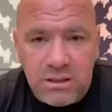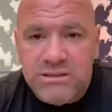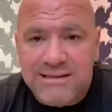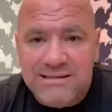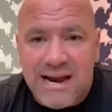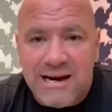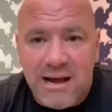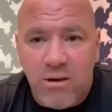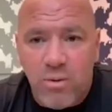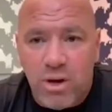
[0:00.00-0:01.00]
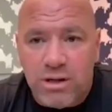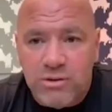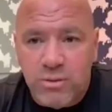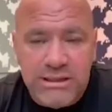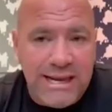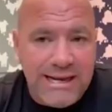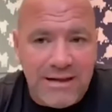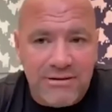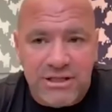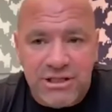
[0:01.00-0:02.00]
Because that's not how it works. We laid
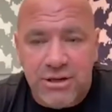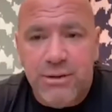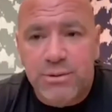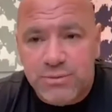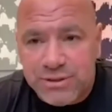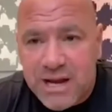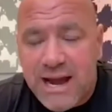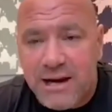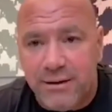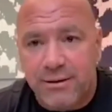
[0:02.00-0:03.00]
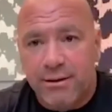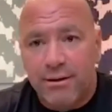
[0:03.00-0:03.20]
out this year. He was retired.